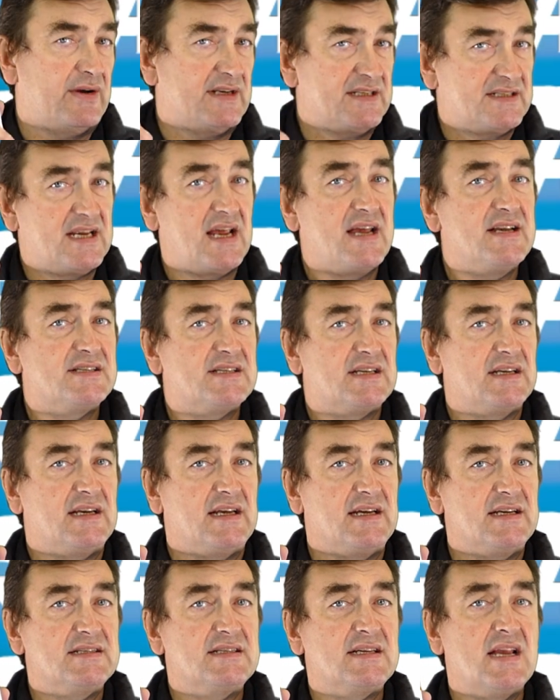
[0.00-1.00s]
intense it
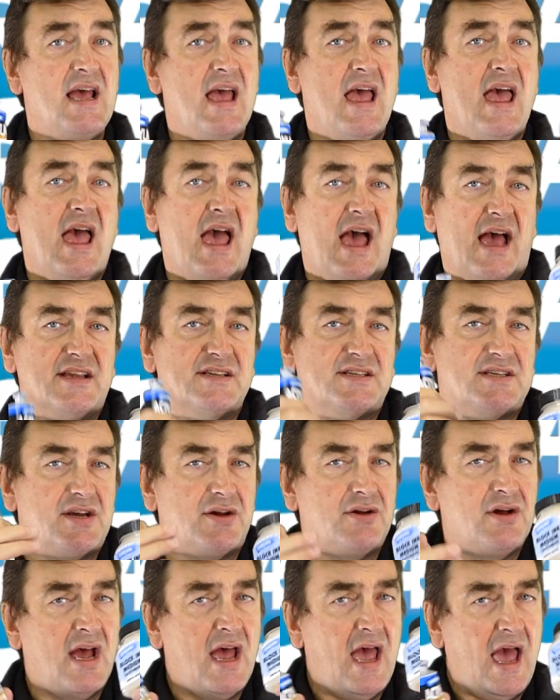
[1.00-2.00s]
is as
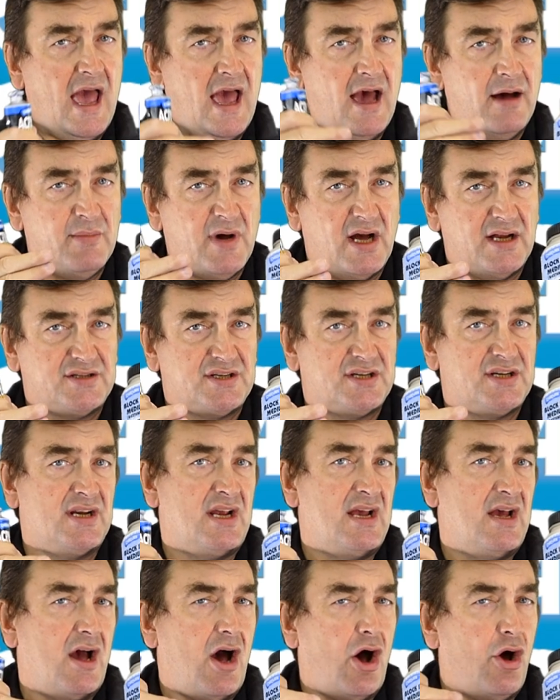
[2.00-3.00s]
to how much
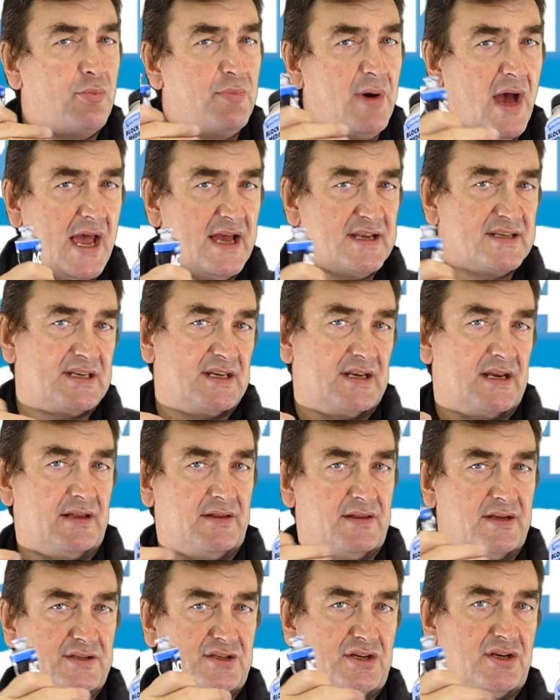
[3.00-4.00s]
opacity
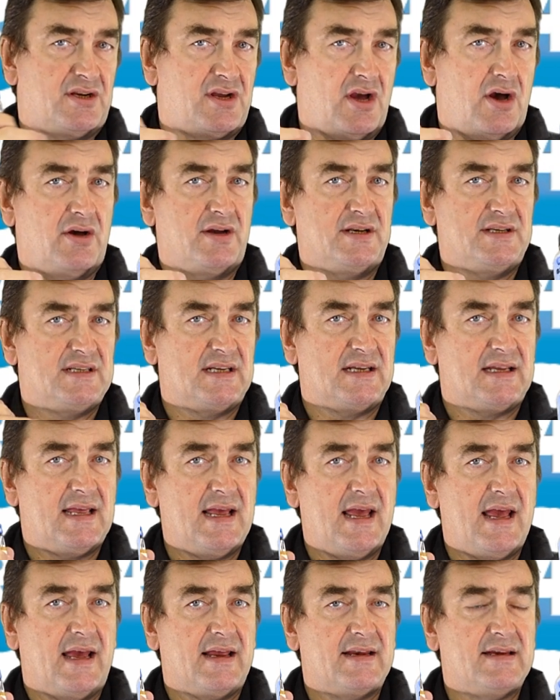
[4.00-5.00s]
that you're going to
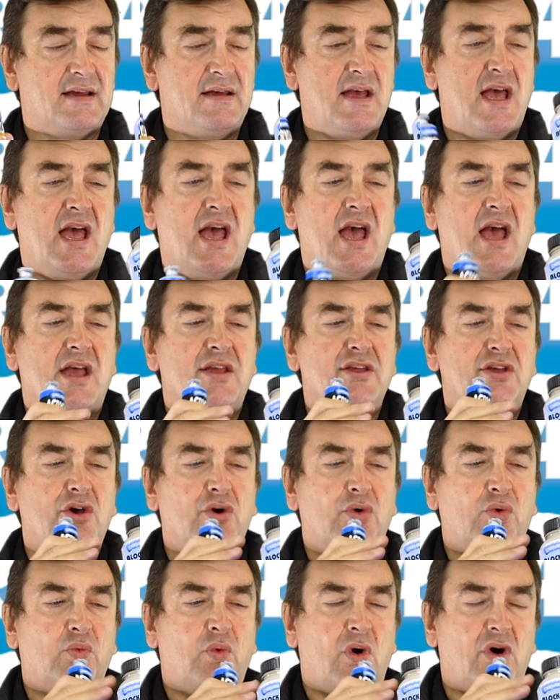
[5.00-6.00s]
get.
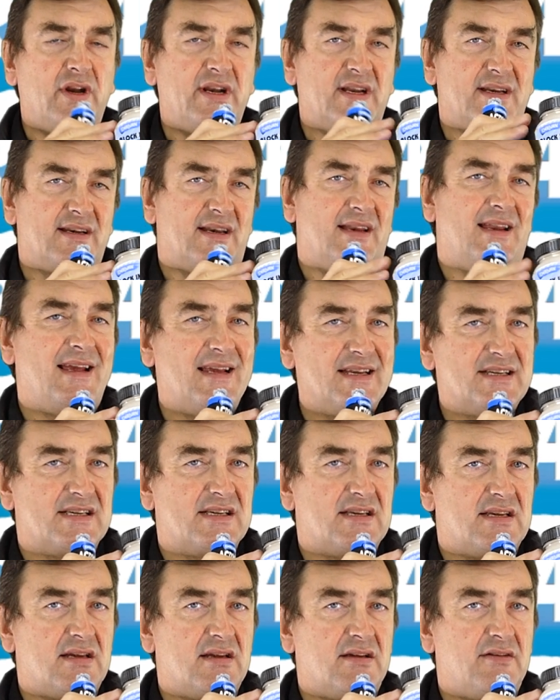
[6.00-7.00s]
You'll want at
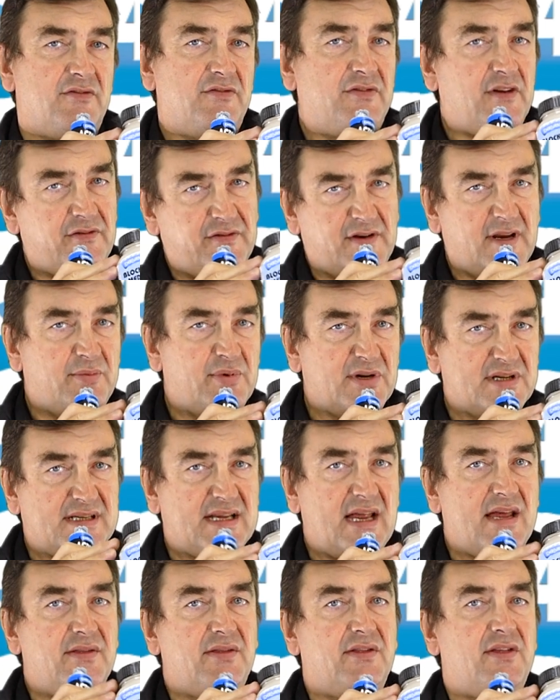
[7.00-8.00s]
least
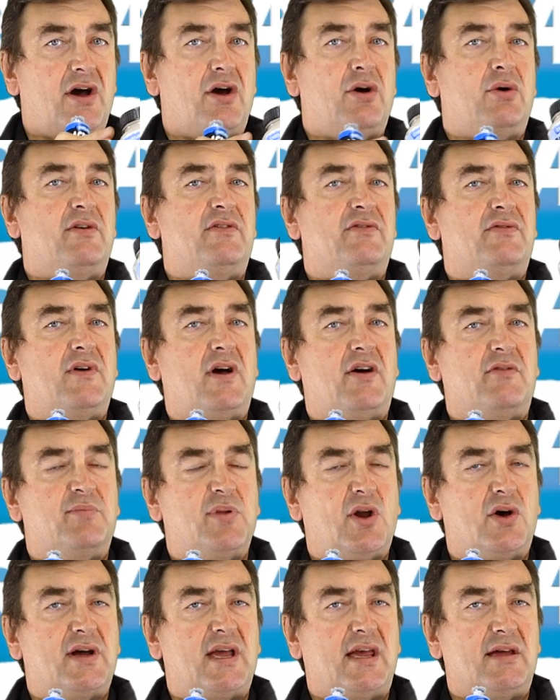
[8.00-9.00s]
50% though of, a
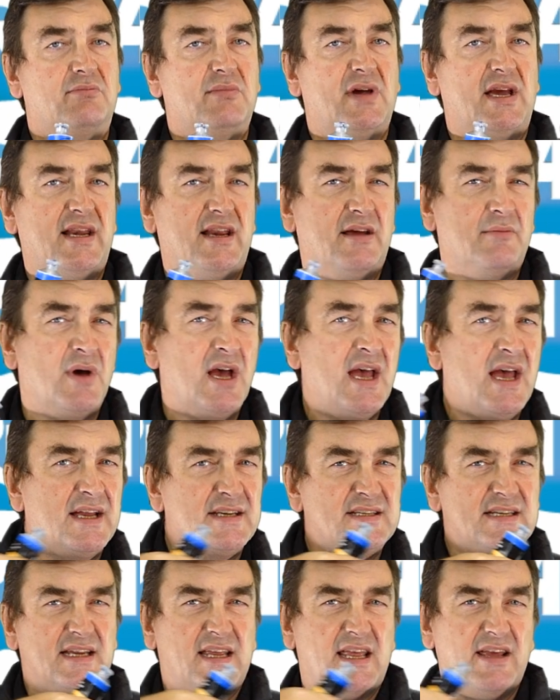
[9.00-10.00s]
block ink medium
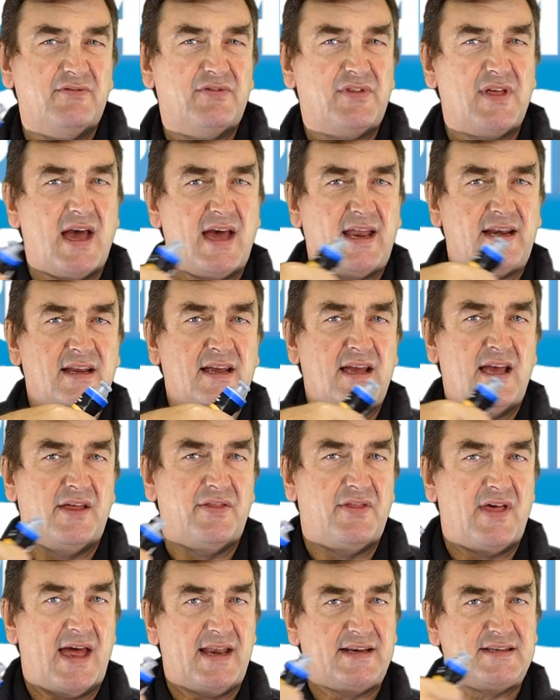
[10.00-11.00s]
to give that,
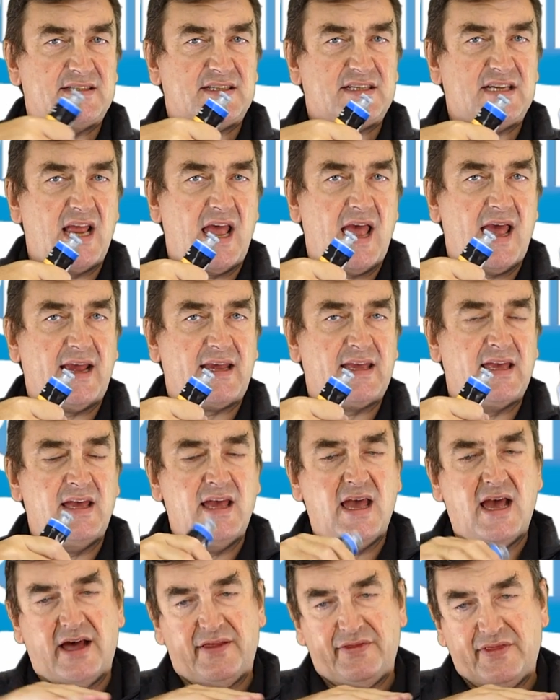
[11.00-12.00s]
that tack
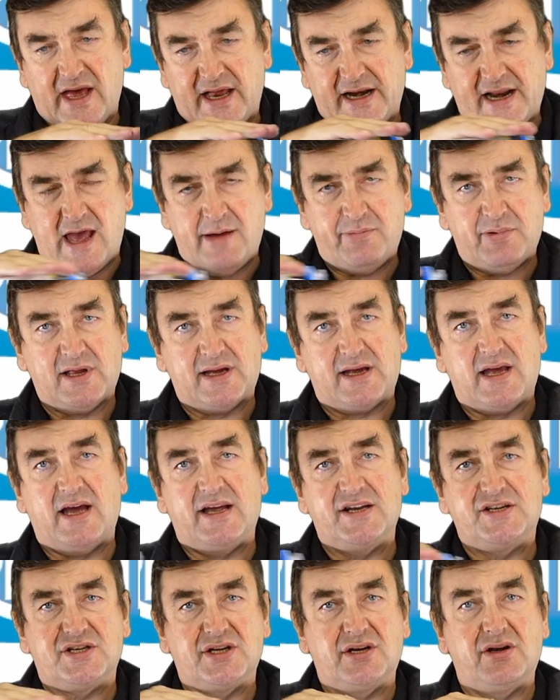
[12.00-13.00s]
and that
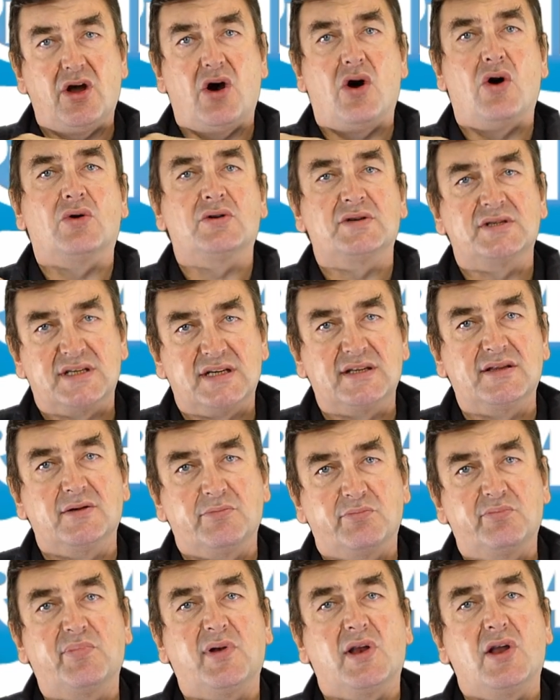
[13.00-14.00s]
application onto the
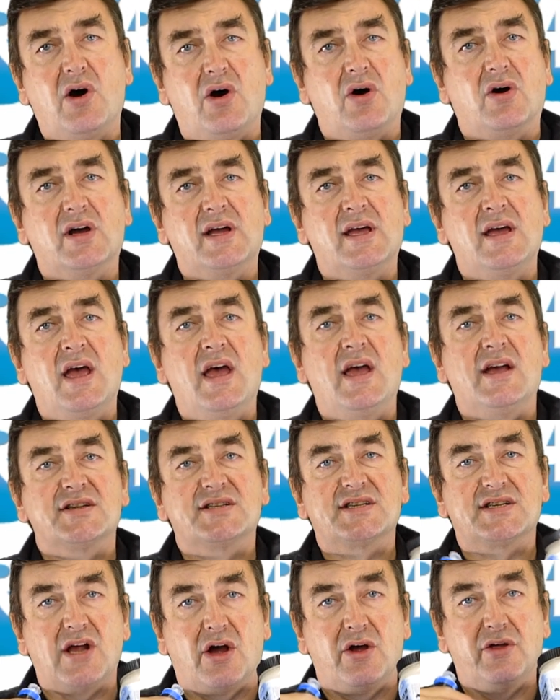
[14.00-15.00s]
block
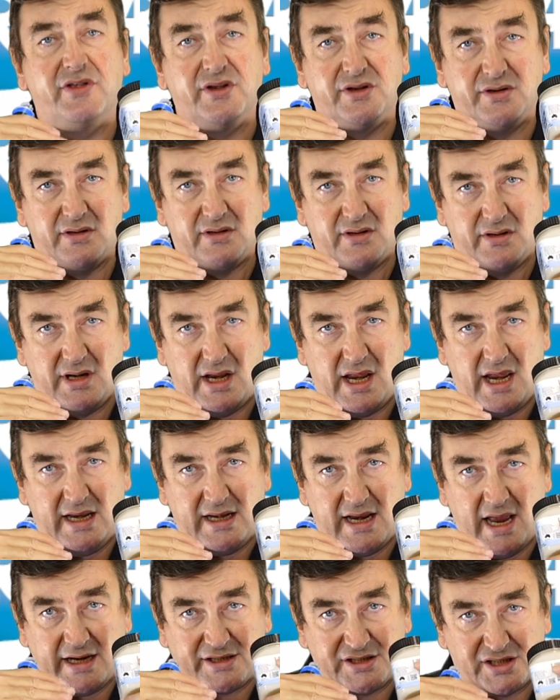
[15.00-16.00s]
so that
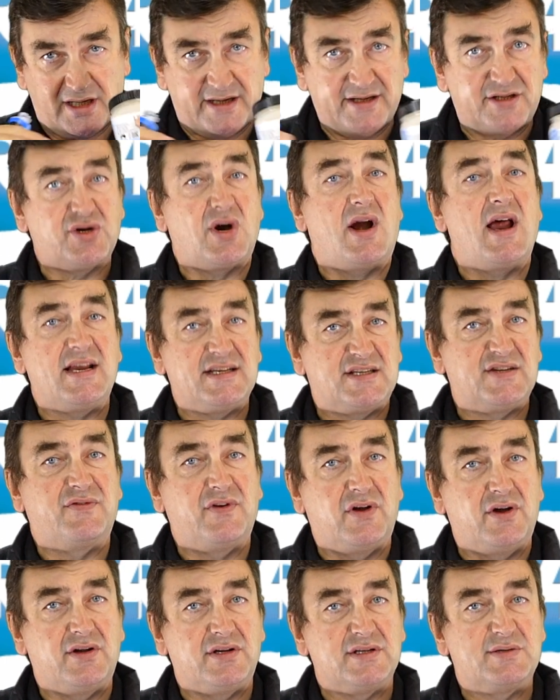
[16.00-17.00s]
it actually
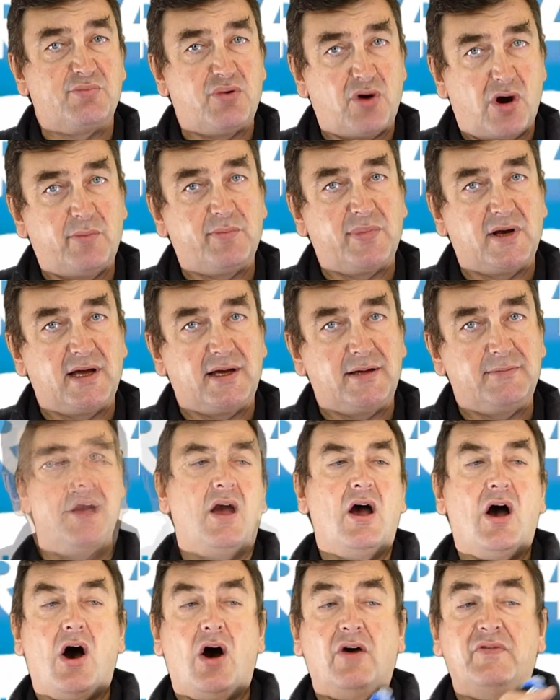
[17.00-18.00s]
transfers properly.
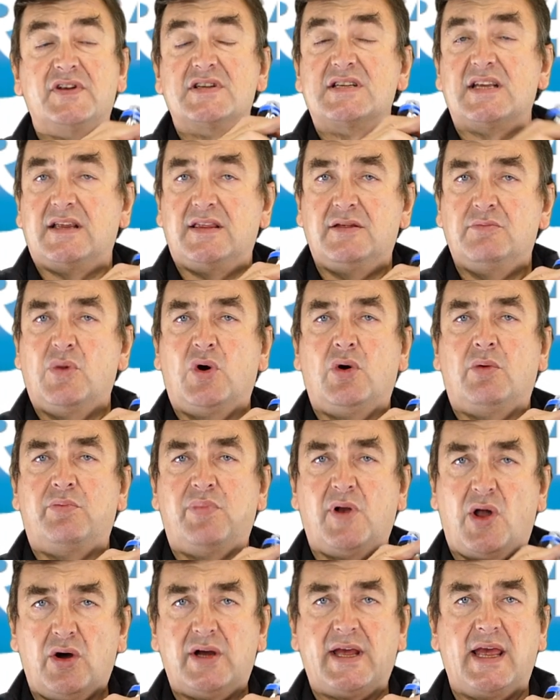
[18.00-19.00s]
Obviously, the more
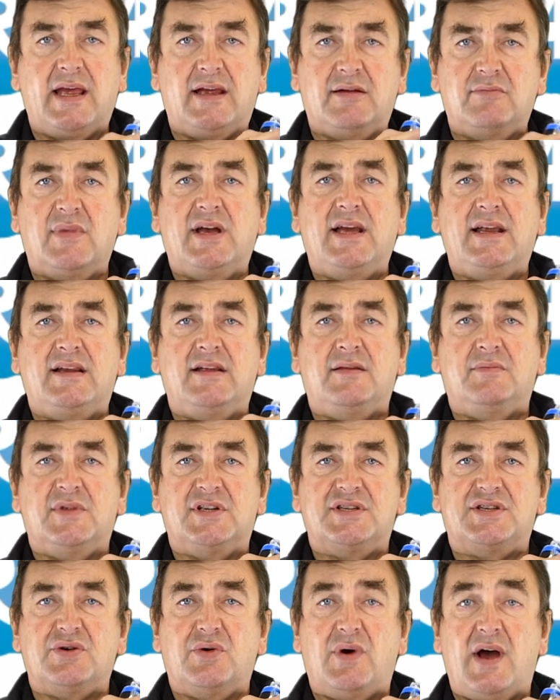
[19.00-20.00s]
block ink medium
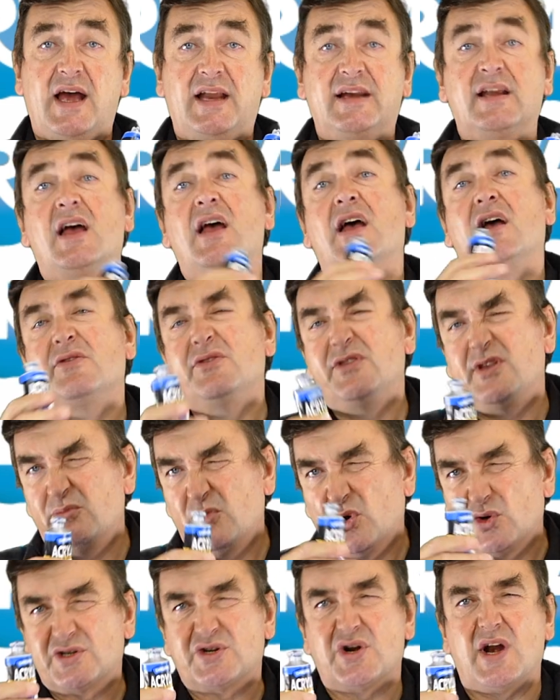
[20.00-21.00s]
that you add, the
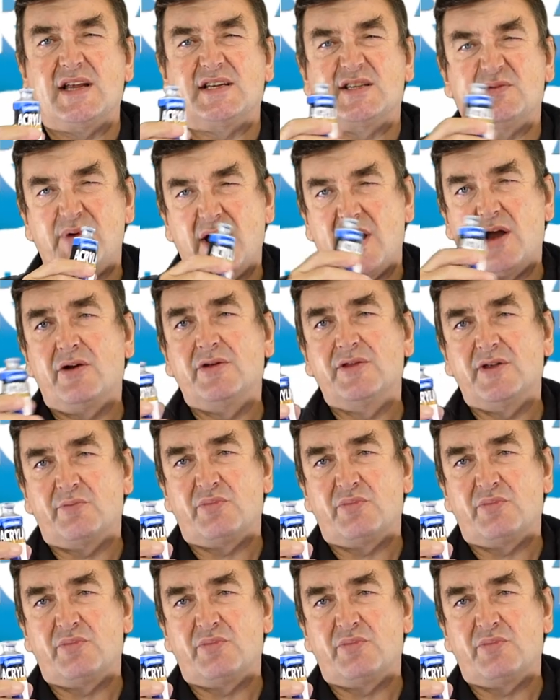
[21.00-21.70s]
more transparent the